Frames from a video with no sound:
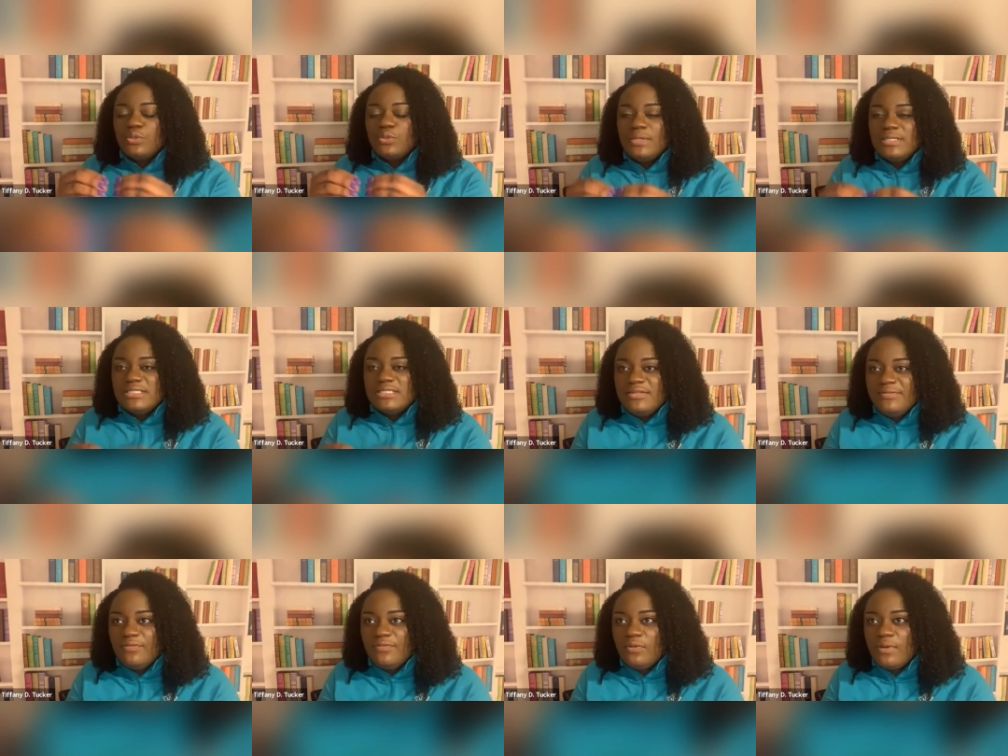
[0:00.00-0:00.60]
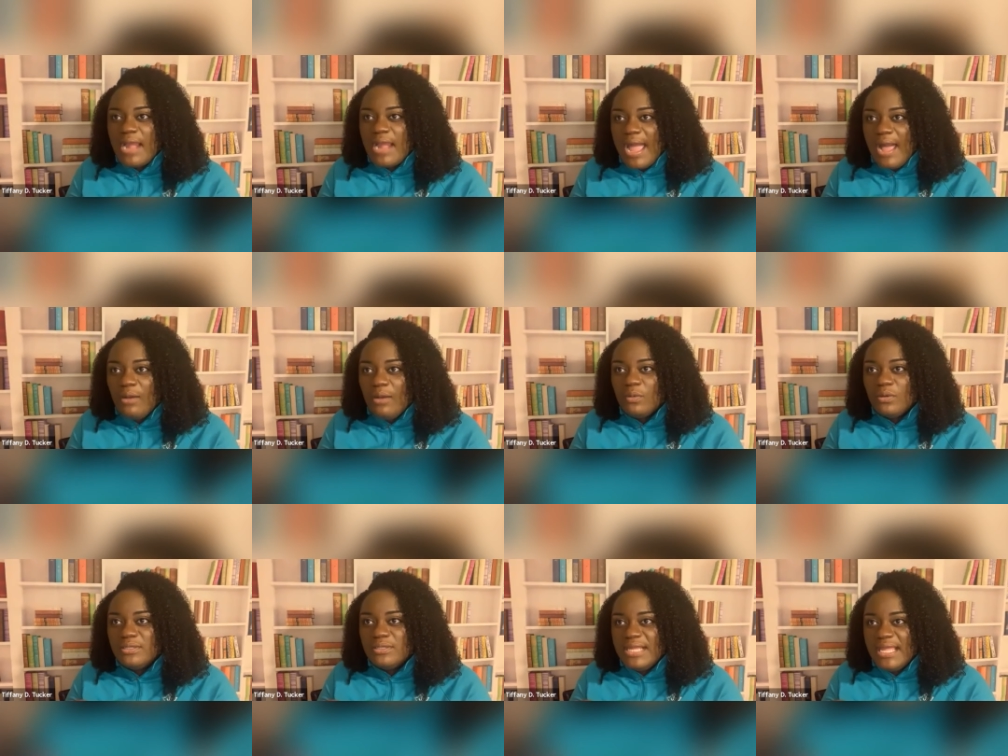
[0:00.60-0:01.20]

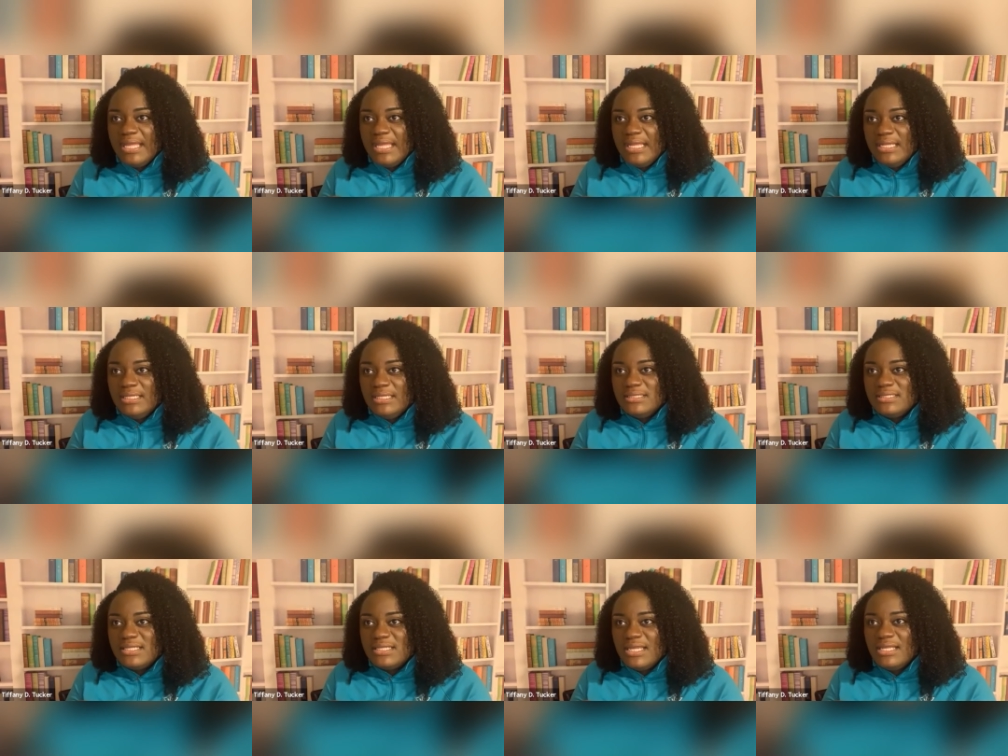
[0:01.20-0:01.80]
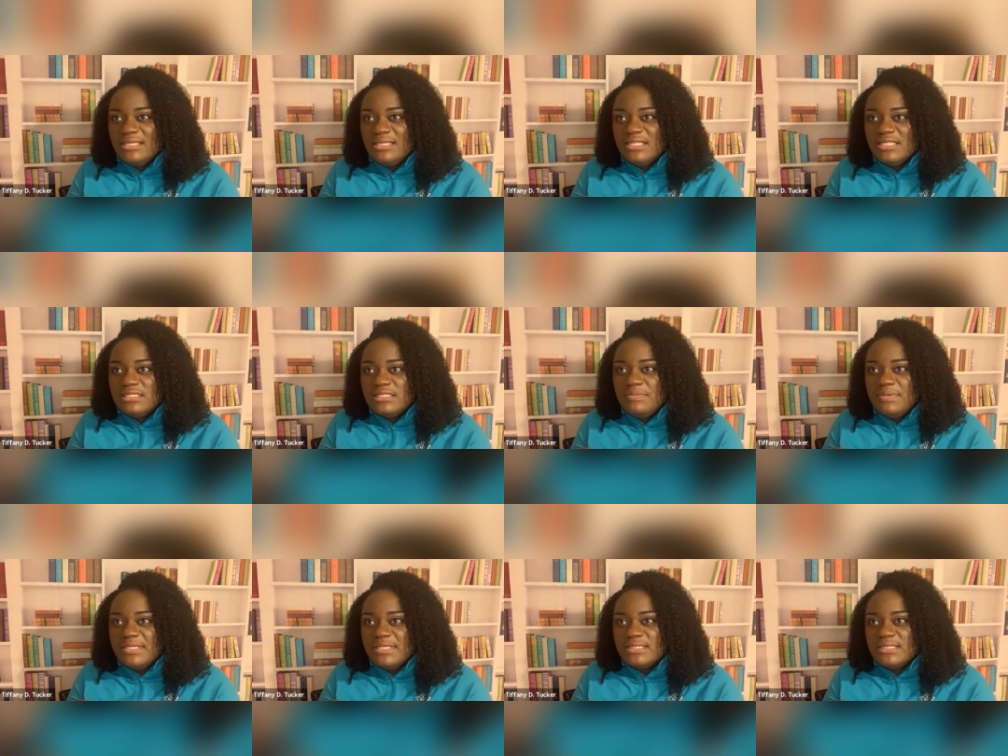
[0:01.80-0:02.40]
24-hour days in
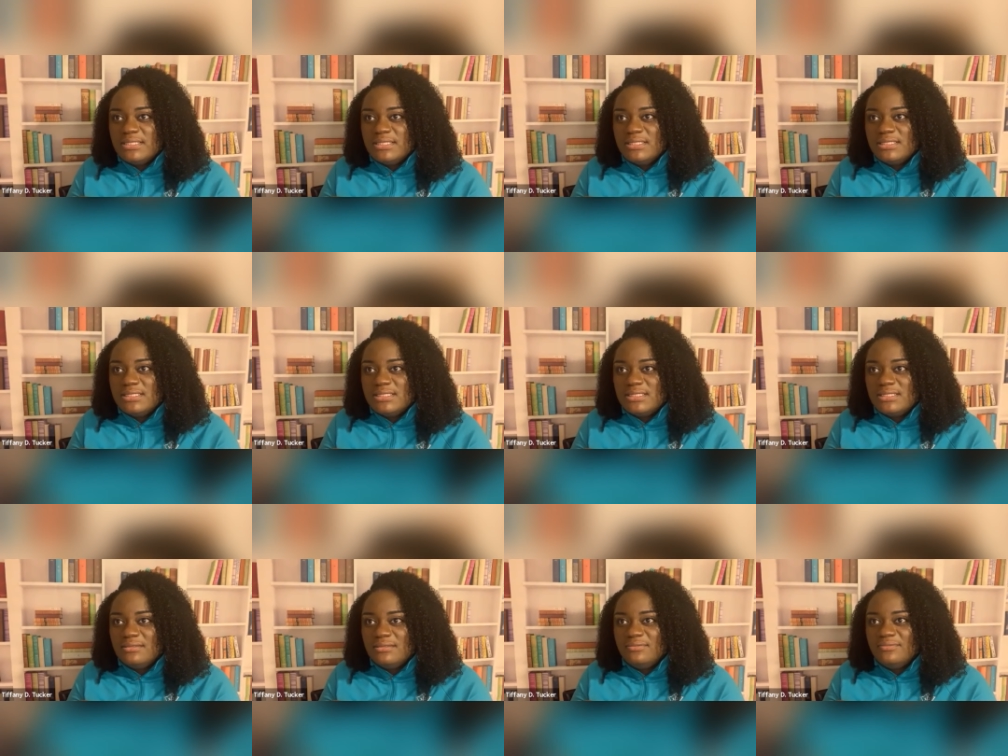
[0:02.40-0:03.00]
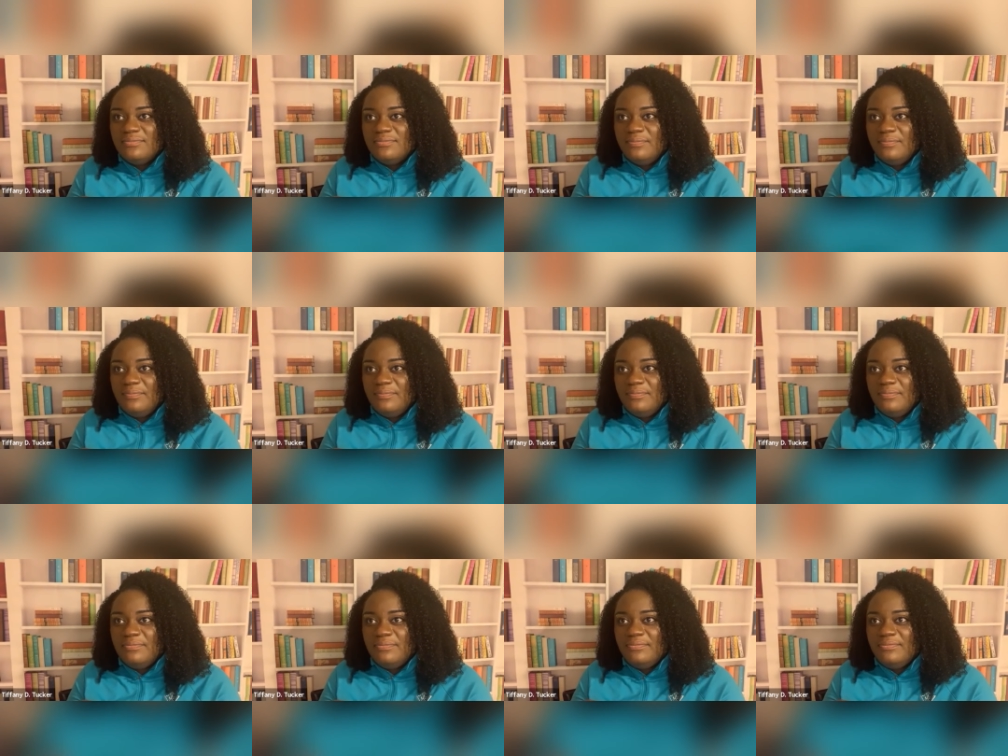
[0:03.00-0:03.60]
this business.
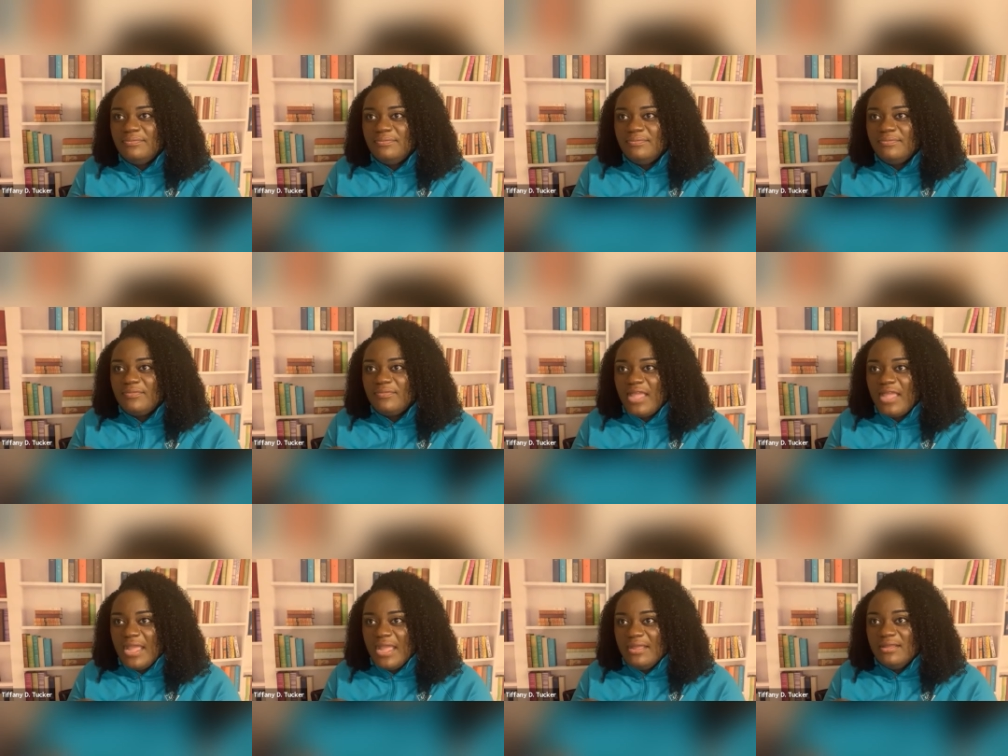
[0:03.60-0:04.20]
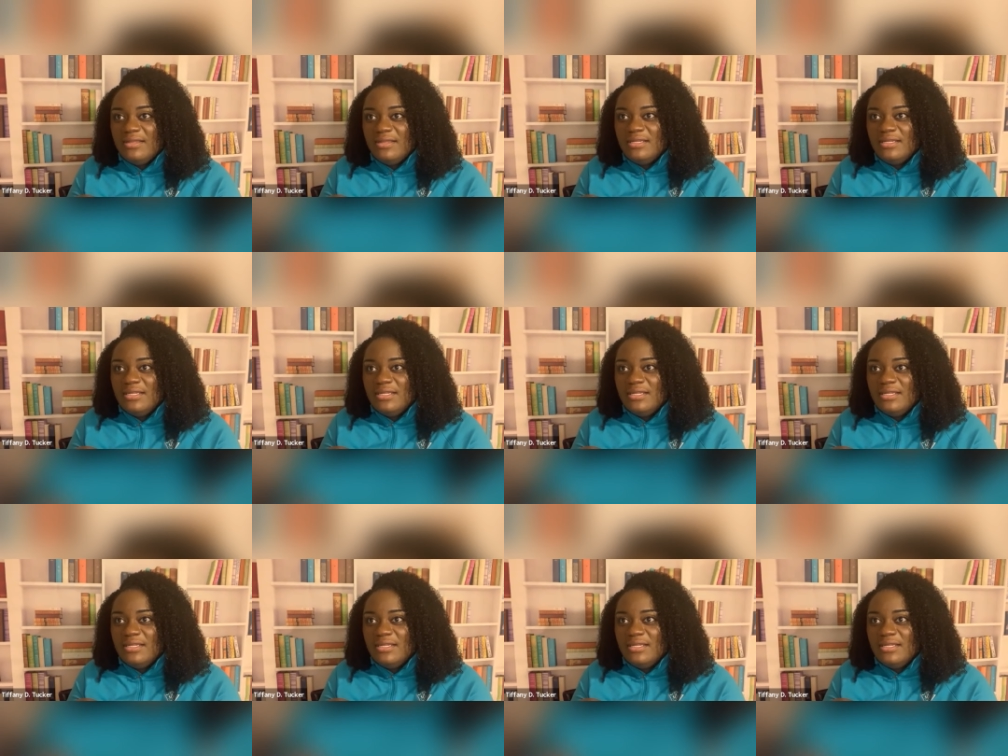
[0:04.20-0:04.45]
Okay.